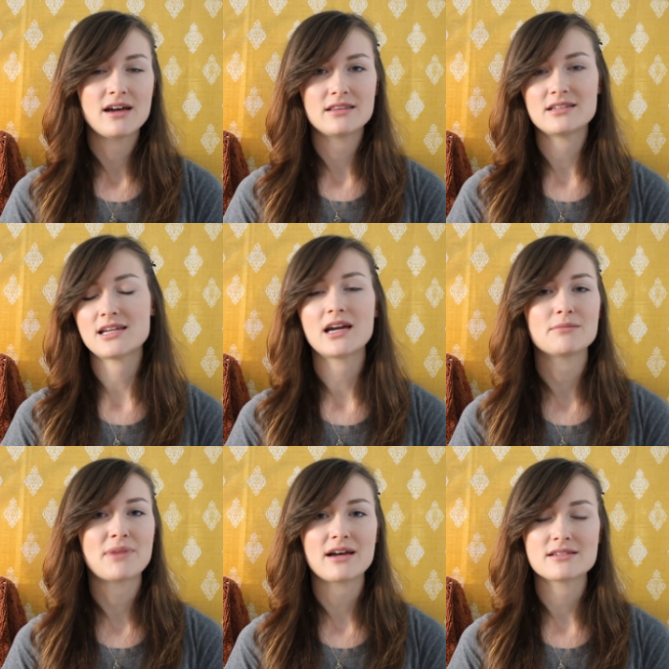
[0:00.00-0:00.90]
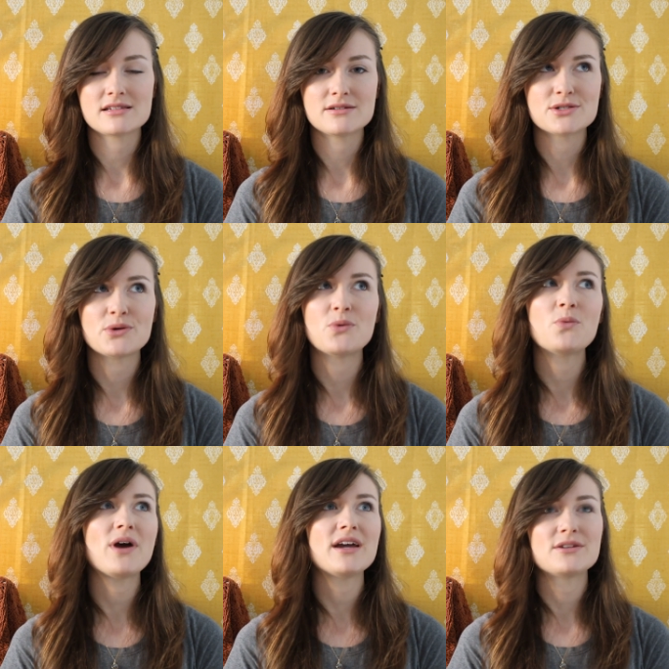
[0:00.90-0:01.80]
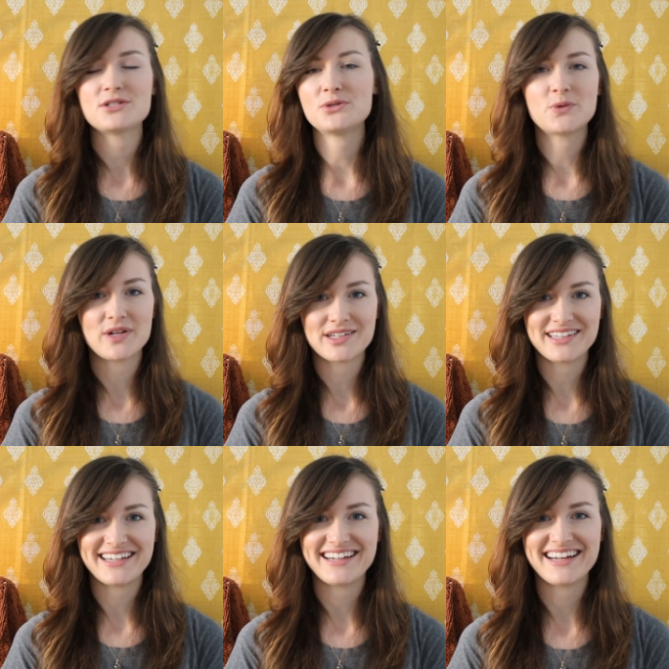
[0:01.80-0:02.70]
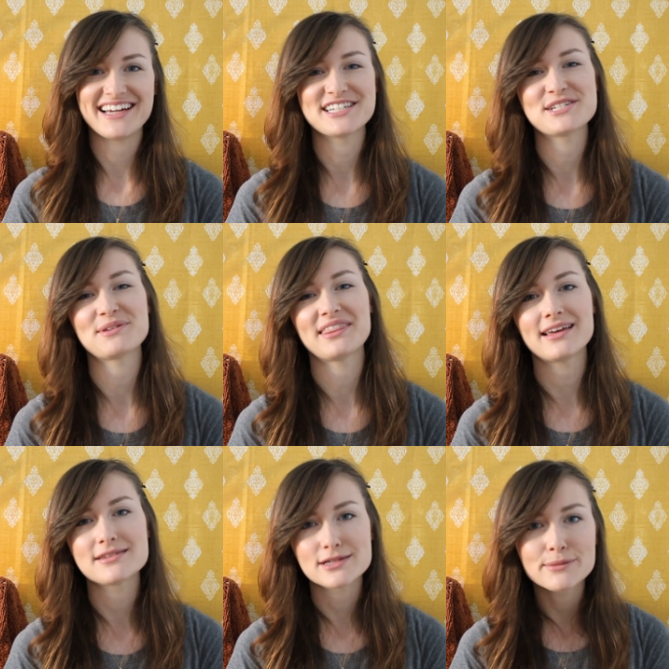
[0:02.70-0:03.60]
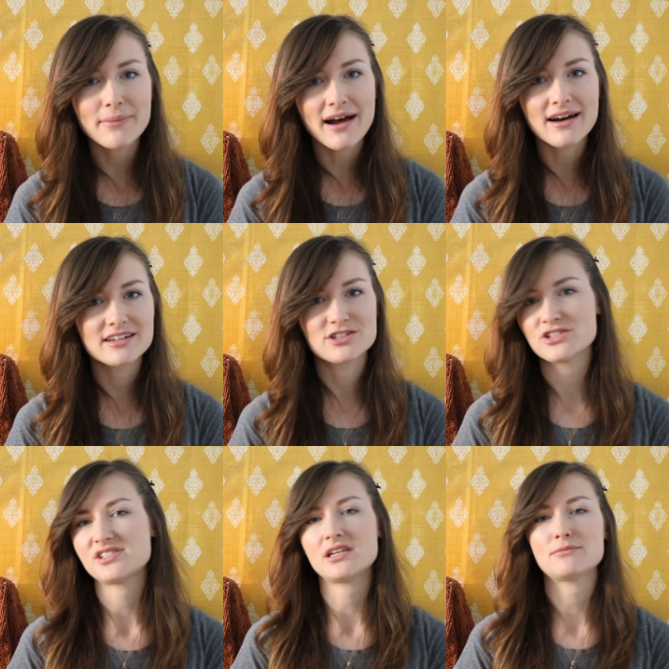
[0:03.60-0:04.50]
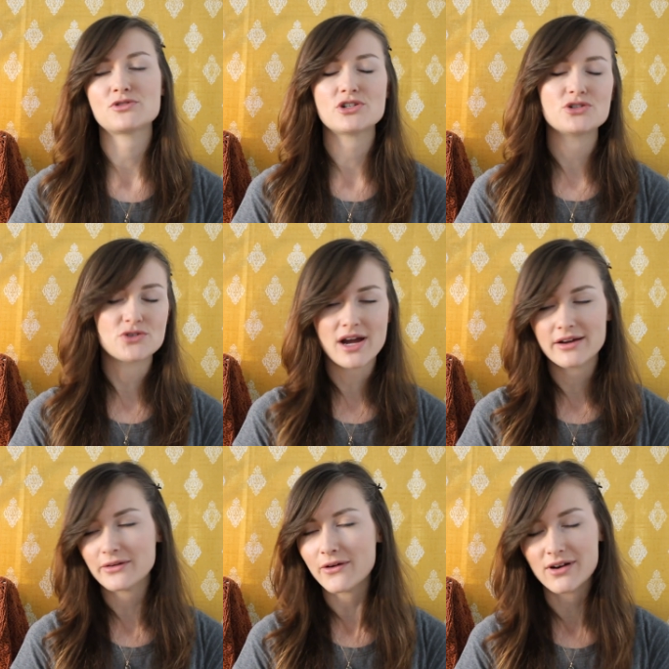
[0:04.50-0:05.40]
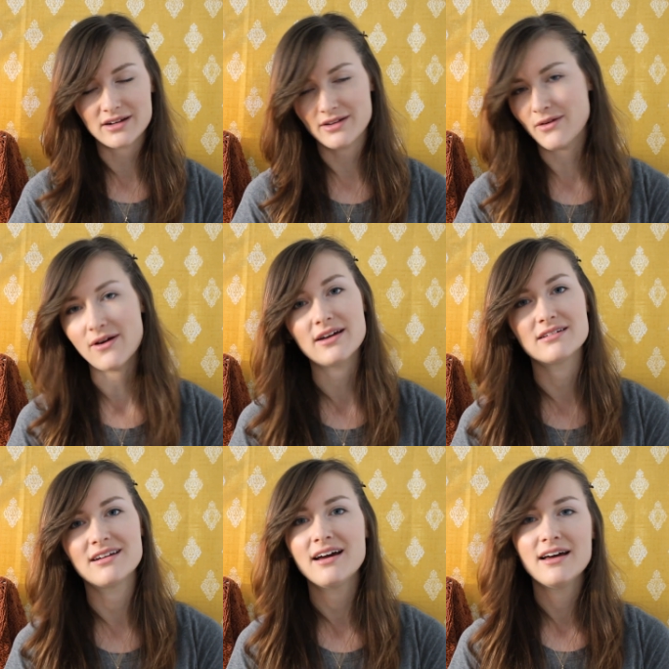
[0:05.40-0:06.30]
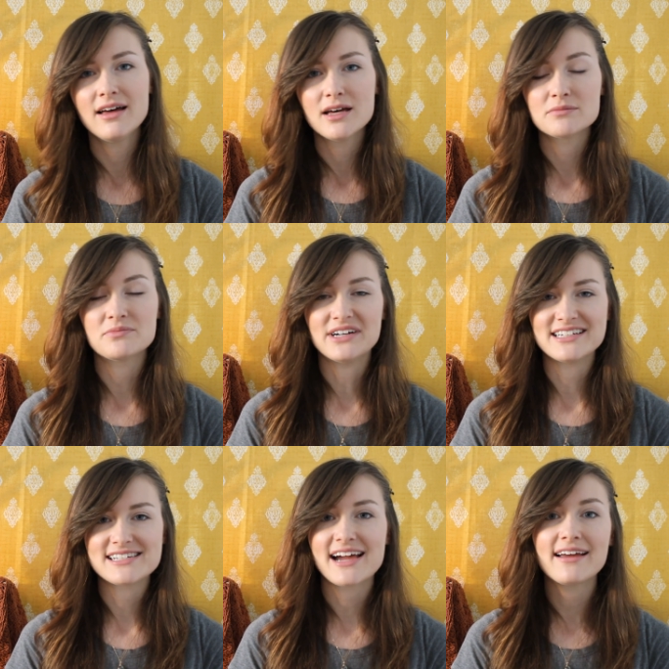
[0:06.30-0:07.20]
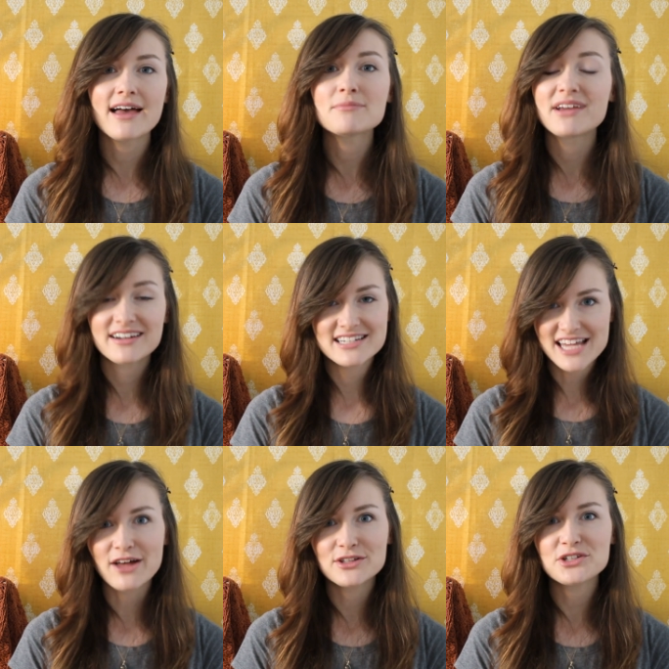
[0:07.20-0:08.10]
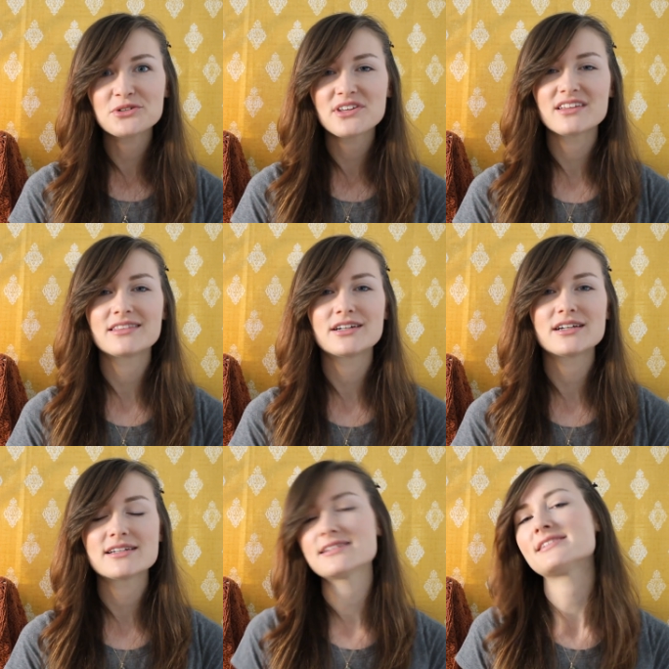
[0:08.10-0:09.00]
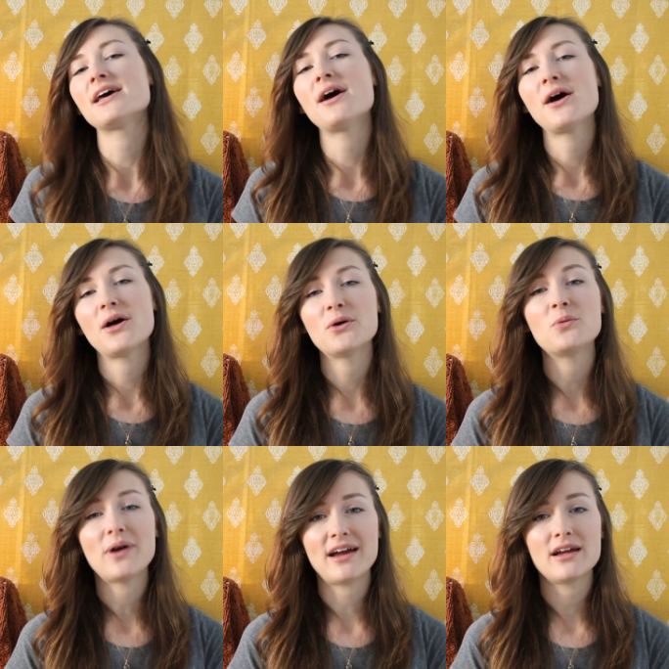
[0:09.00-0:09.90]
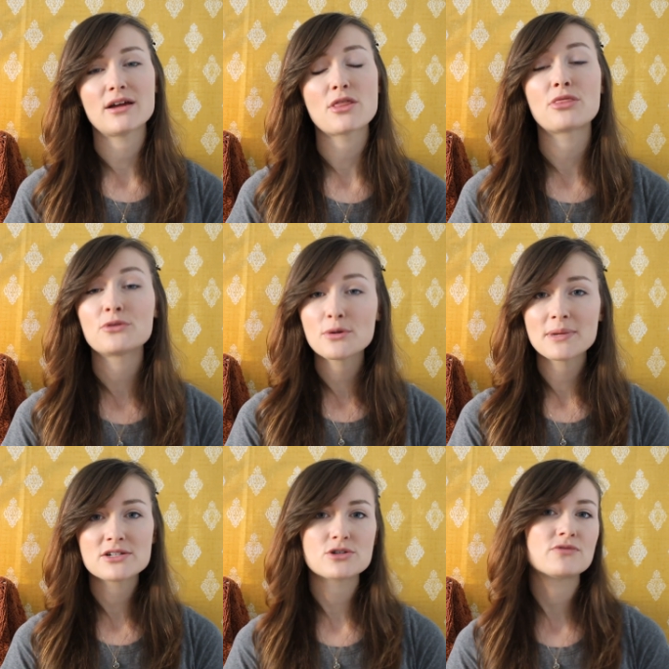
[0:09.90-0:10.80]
the time passes way too quickly, and when things are bad, it just seems to drag on and on. But I am here to tell you that there is a way through mental